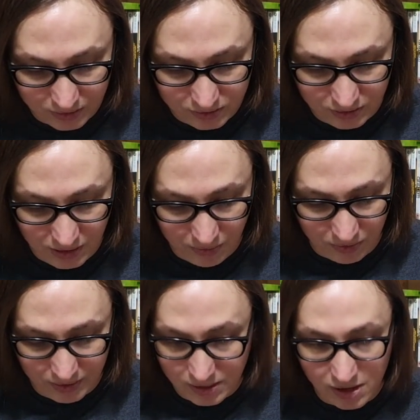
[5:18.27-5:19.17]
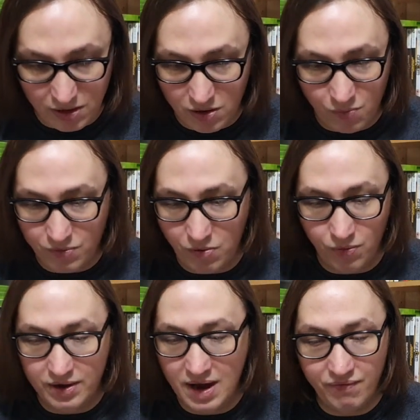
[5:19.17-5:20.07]
do you know what? You
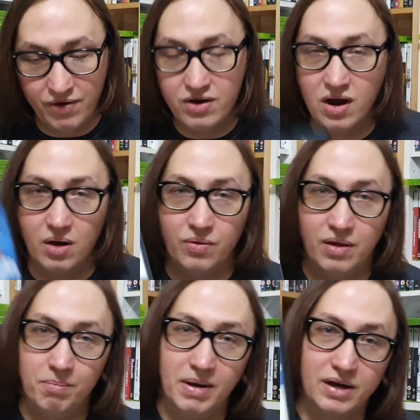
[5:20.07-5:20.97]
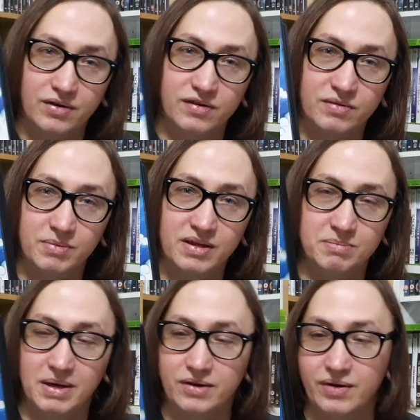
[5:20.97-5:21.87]
would never know that some of these
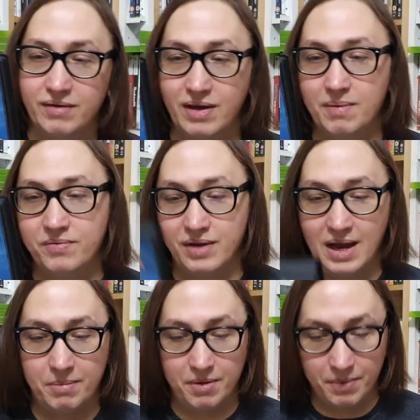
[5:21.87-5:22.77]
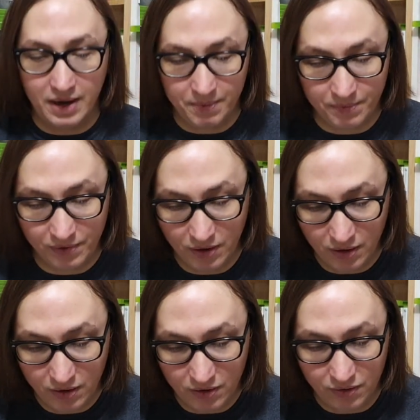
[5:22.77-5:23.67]
Mega Drive games were Capcom games
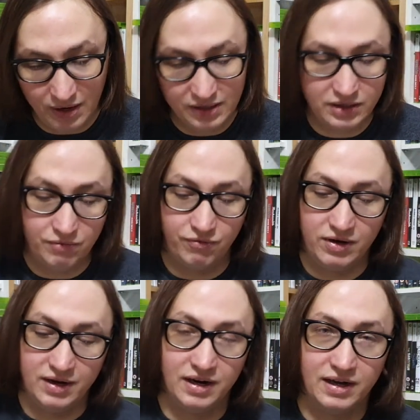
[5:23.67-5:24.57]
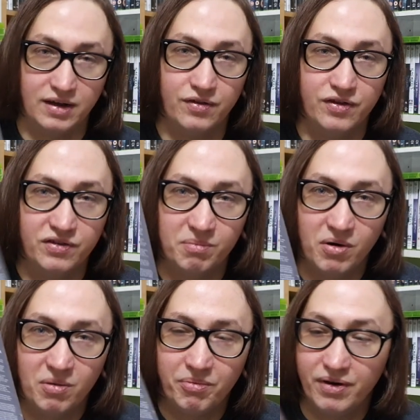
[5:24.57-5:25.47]
unless you read like on the
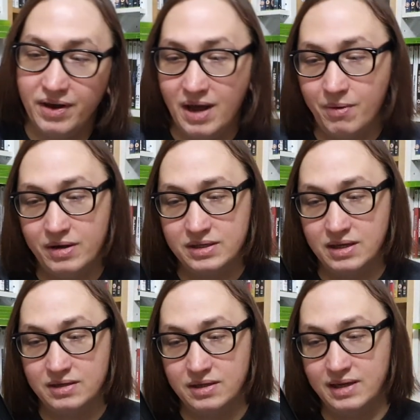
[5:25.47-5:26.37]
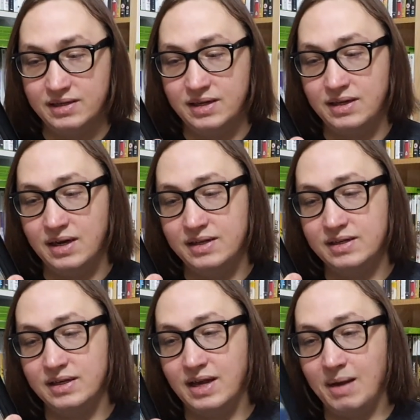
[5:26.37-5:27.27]
small print there where it says
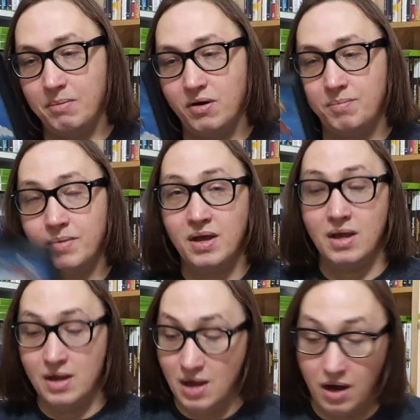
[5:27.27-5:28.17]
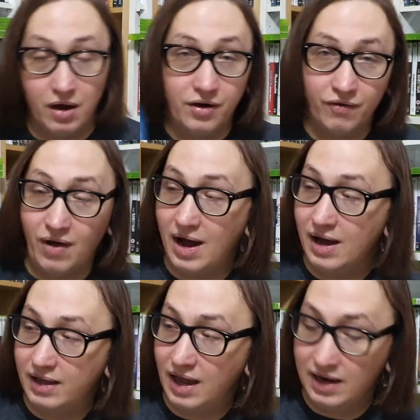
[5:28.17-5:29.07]
1990 Capcom. Another
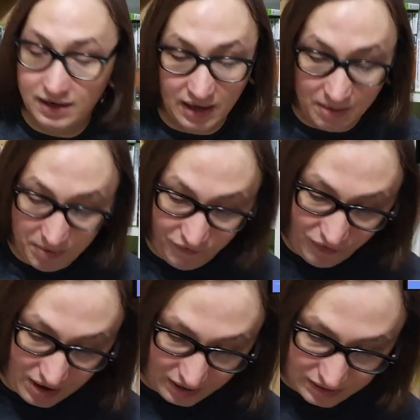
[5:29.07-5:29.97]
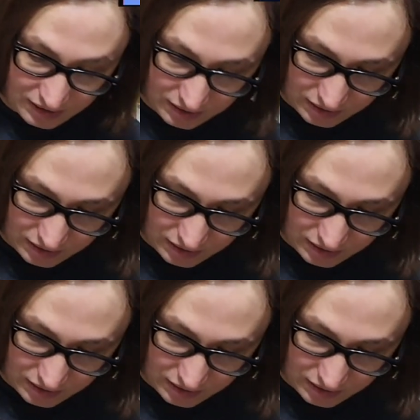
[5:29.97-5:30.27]
arcade game. In fact,